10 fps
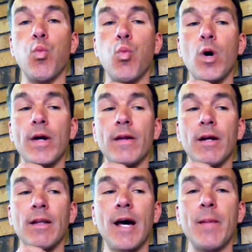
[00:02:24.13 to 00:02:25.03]
What
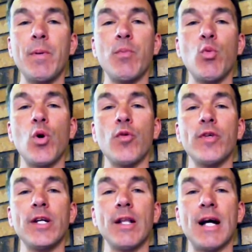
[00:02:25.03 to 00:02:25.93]
a lot of people won't
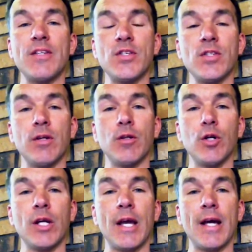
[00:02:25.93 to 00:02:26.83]
realize is they'll
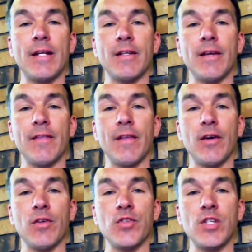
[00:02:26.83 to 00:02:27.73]
look at it and
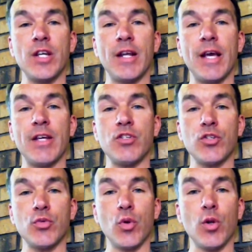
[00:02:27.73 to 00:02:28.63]
they'll see it as
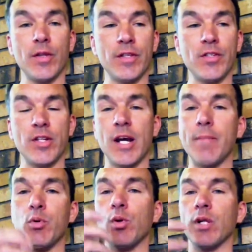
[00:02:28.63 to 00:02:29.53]
just rolling this die
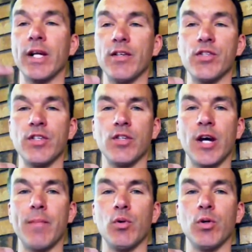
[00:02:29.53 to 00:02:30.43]
pool against this
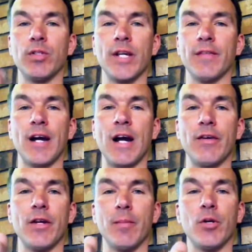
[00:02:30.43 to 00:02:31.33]
die pool, taking the
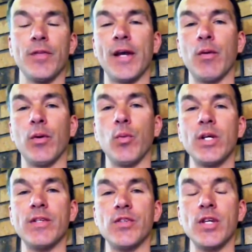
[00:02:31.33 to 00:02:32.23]
higher number, and that one
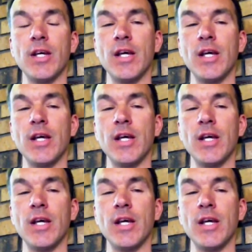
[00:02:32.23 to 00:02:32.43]
wins.